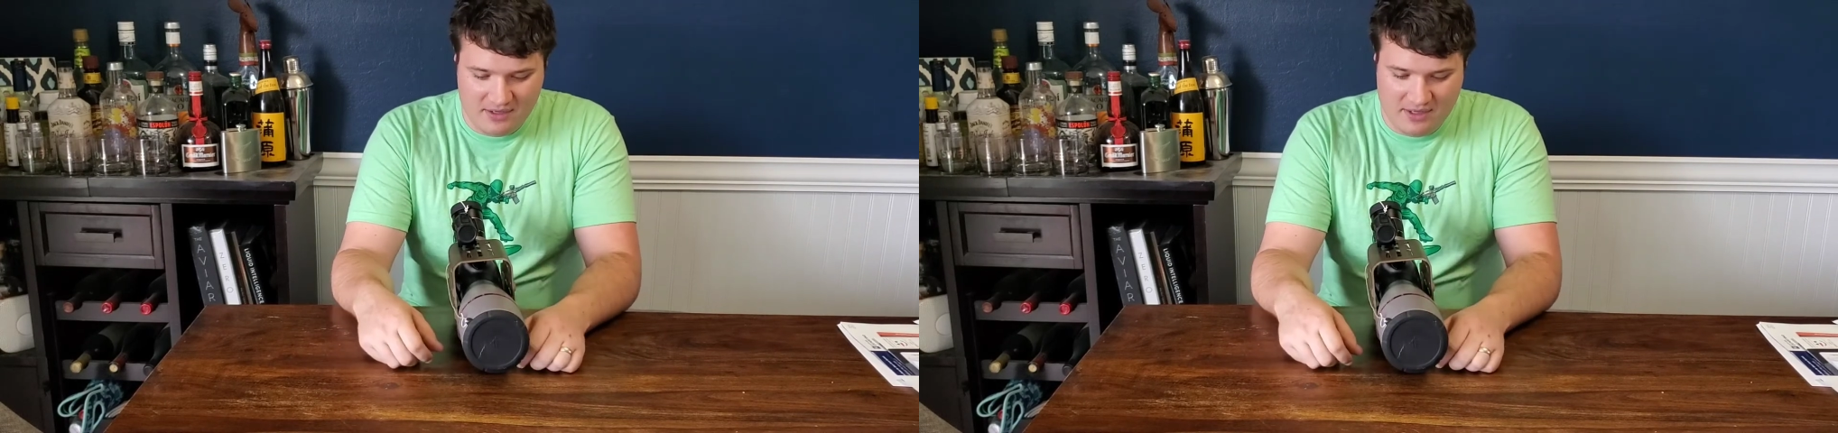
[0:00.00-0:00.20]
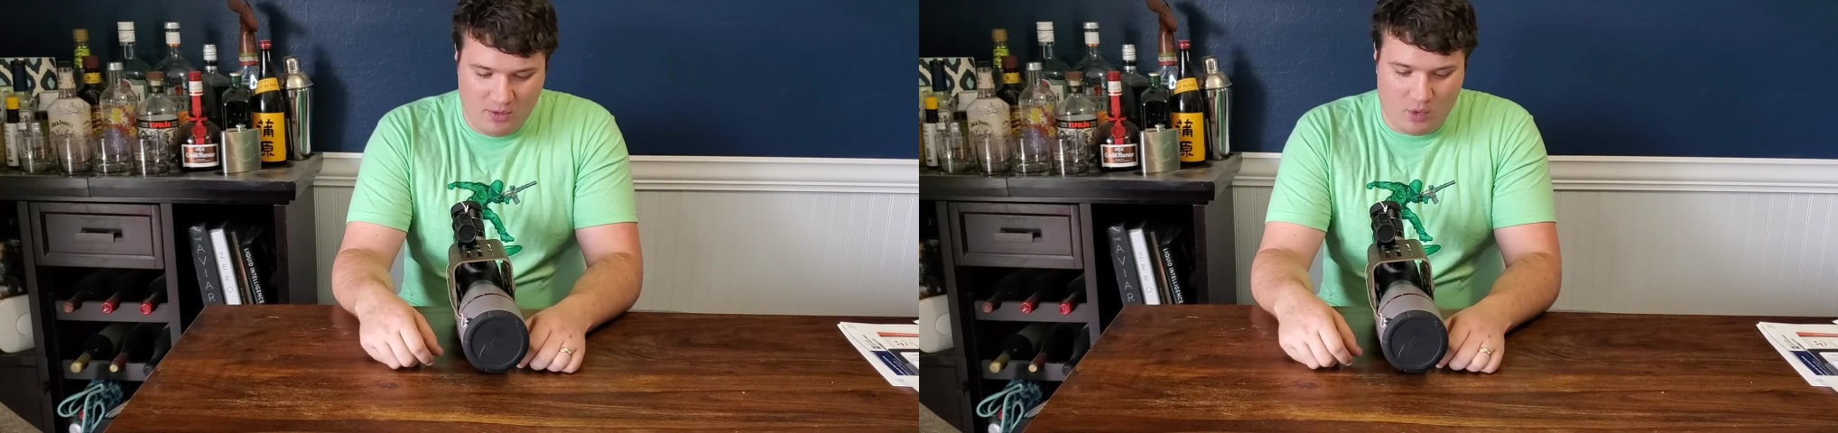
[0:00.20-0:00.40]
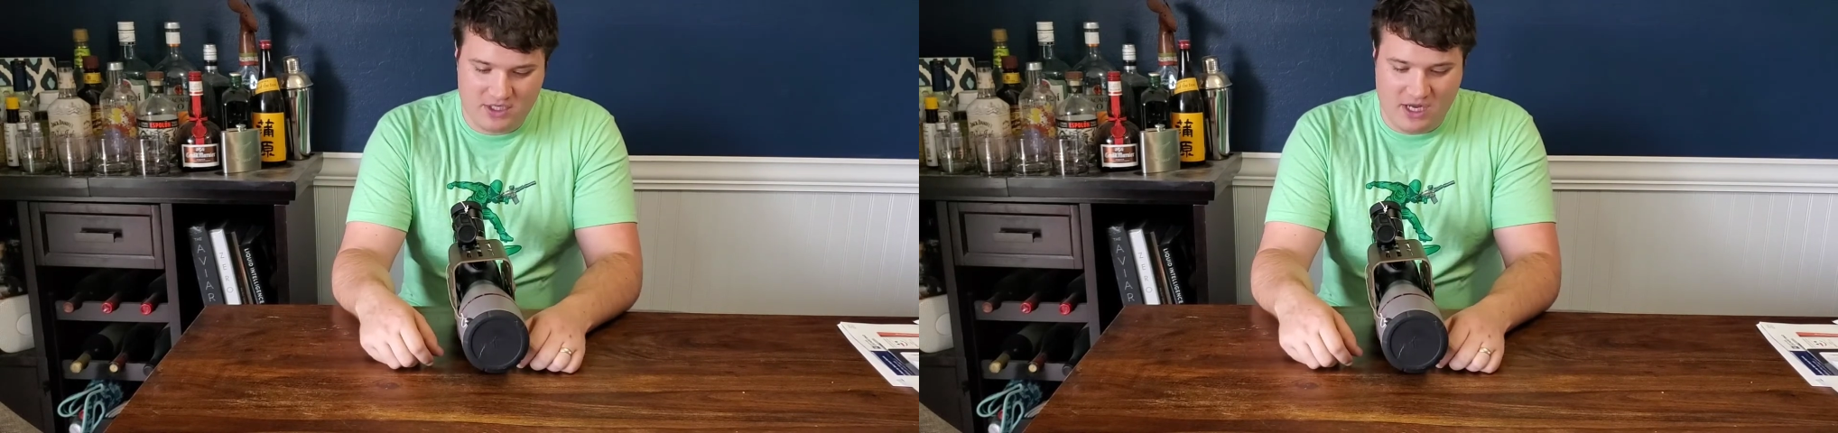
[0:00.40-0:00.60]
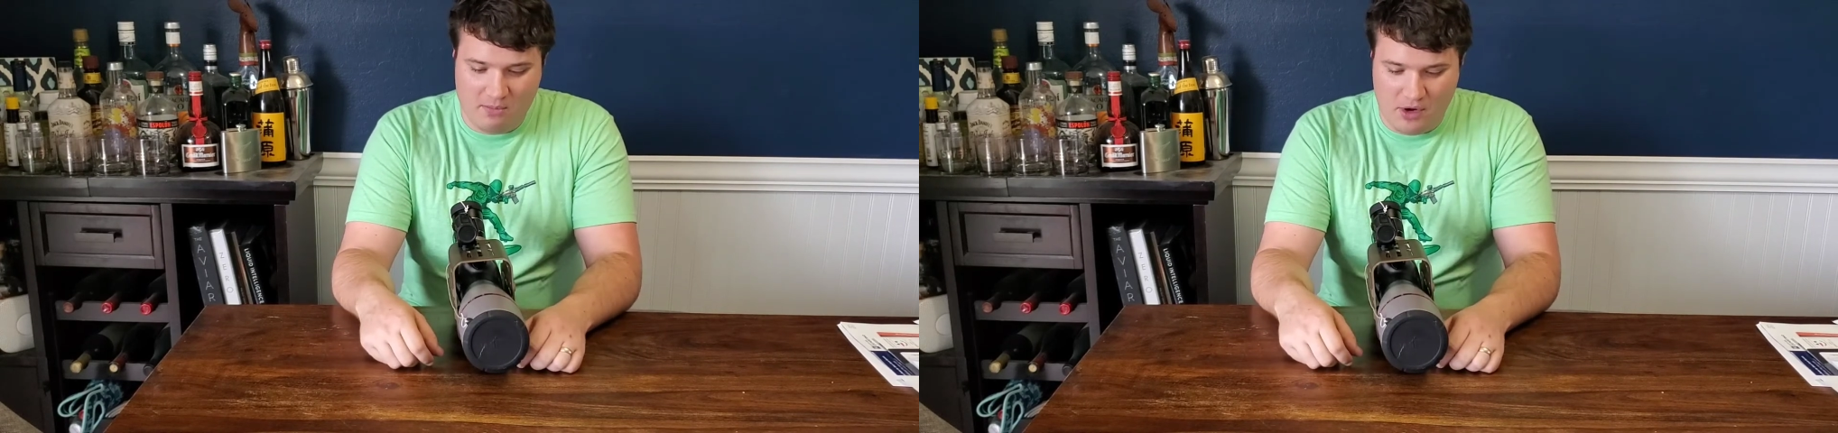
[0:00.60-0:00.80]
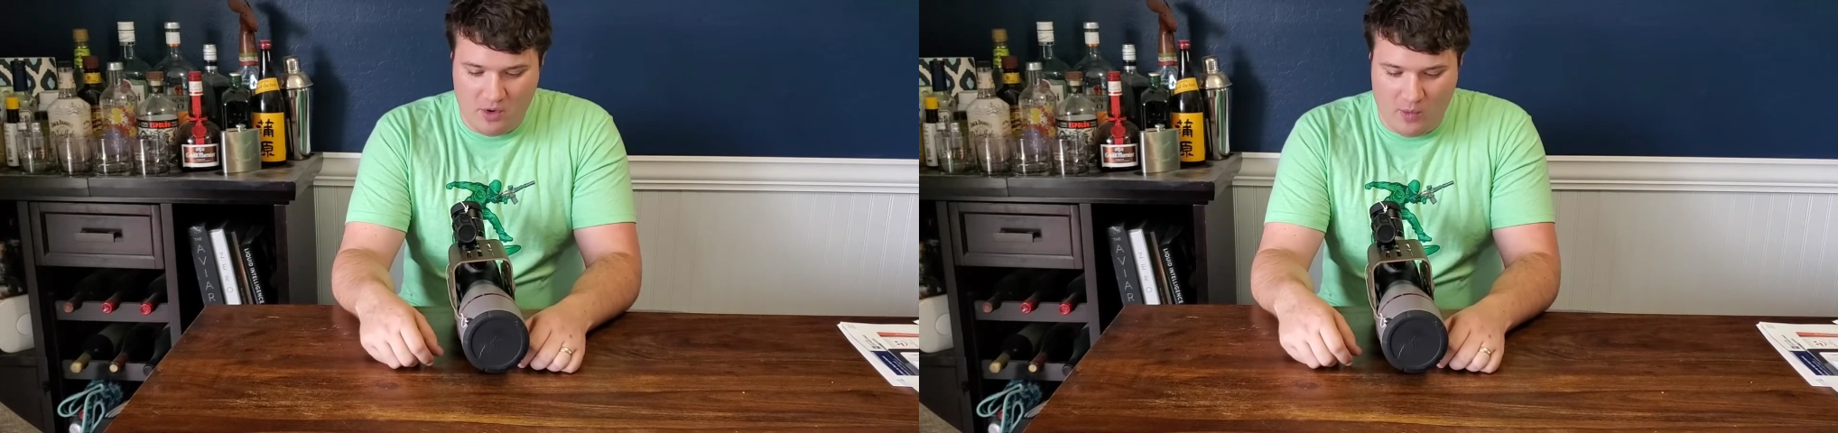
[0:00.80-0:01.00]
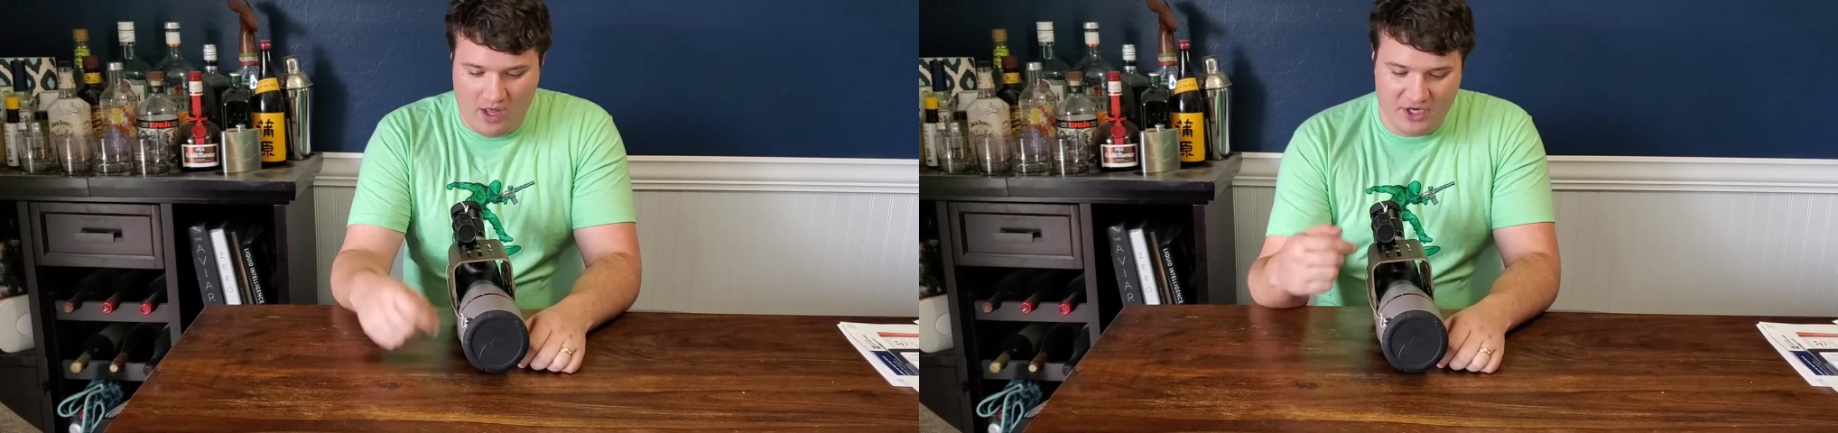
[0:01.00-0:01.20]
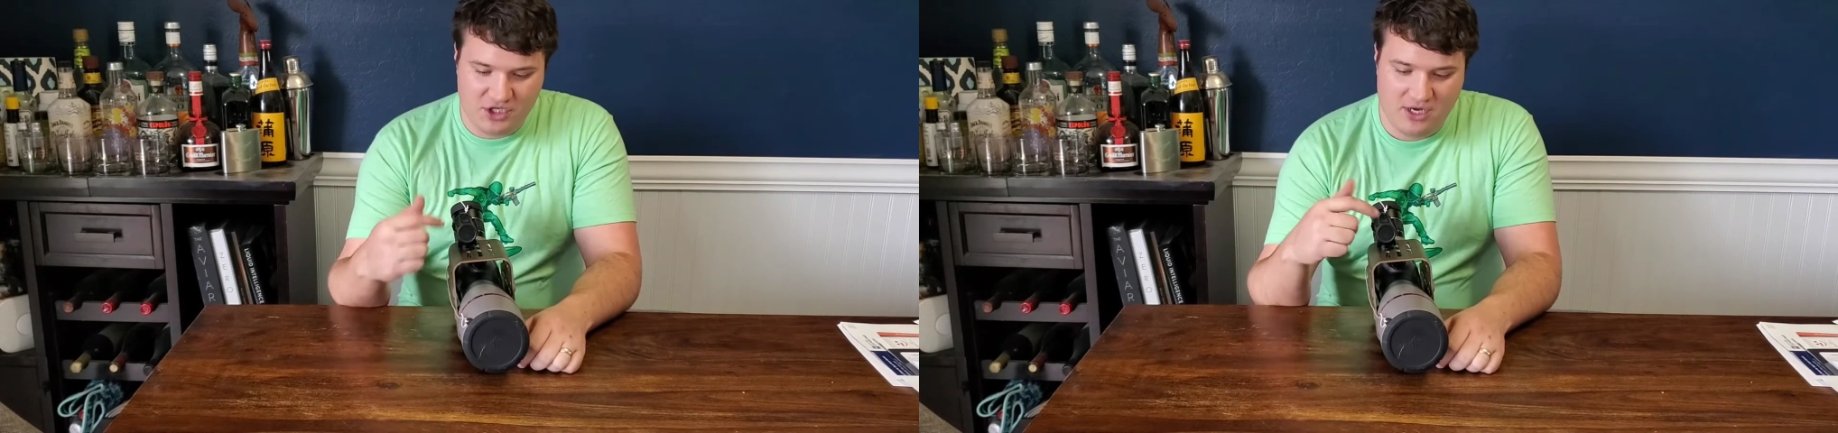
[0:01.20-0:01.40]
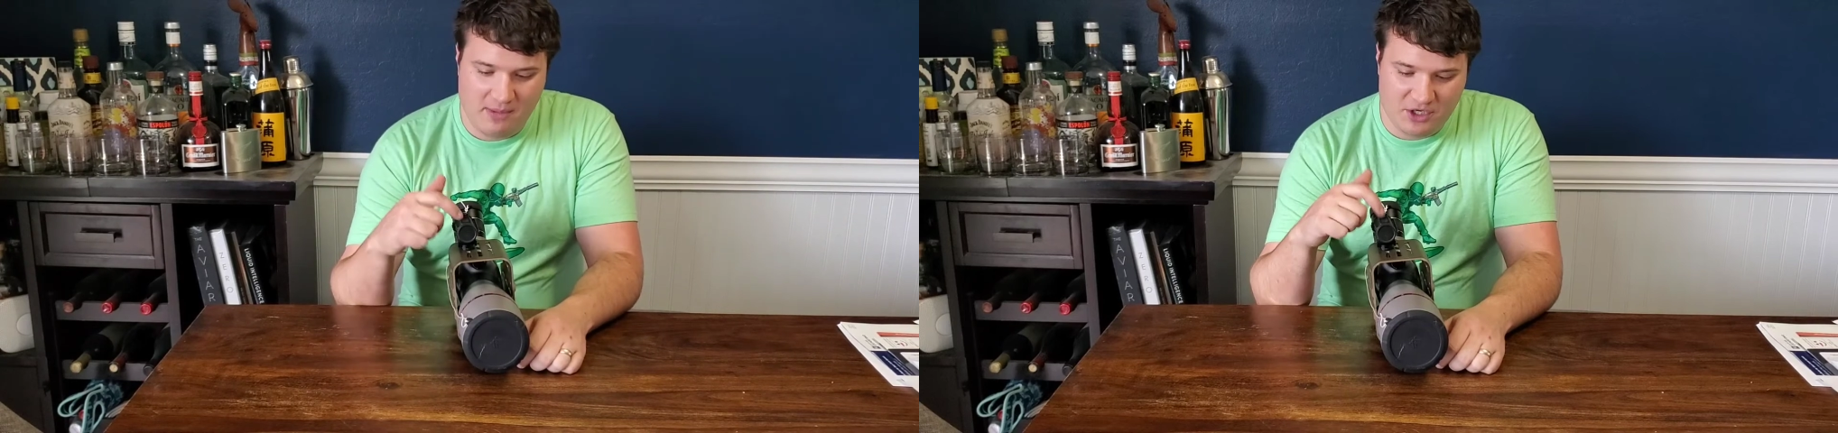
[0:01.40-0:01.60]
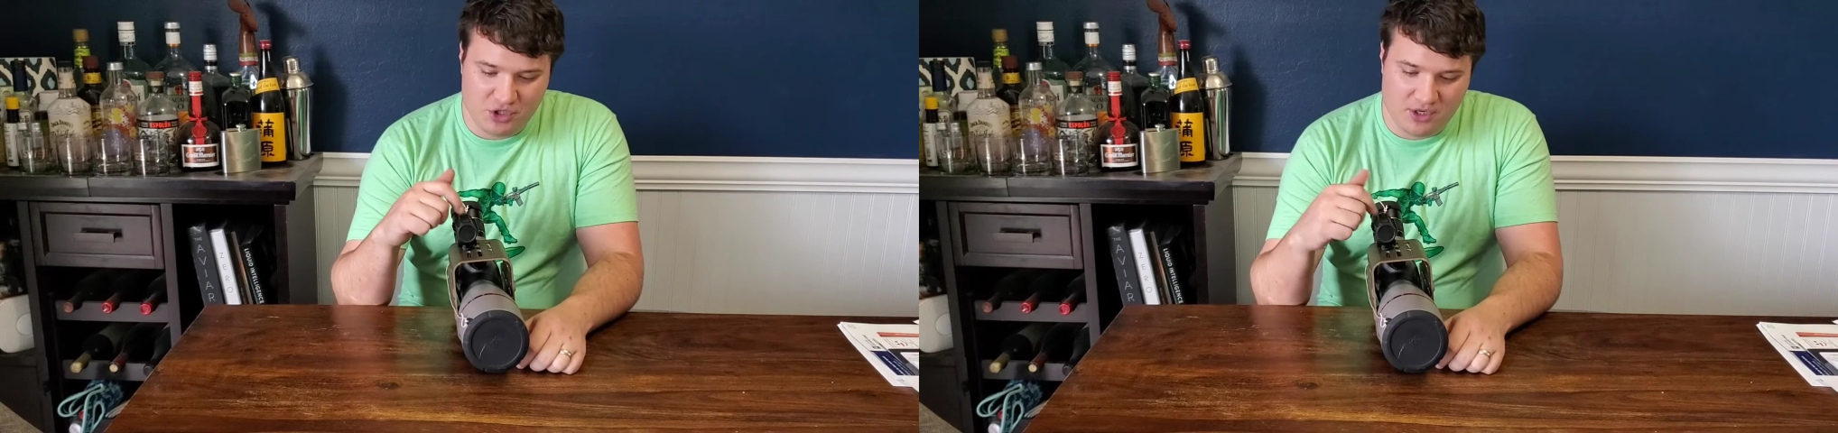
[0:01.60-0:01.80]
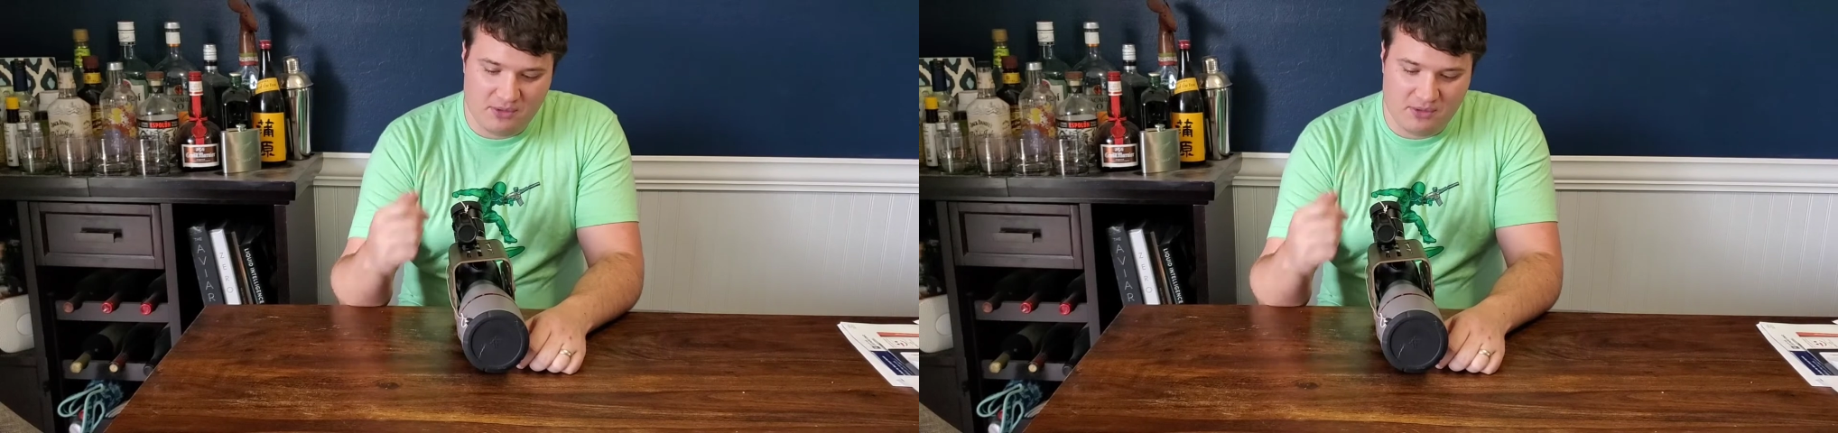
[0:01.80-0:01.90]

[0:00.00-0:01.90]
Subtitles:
it works out pretty well. I just need to make sure to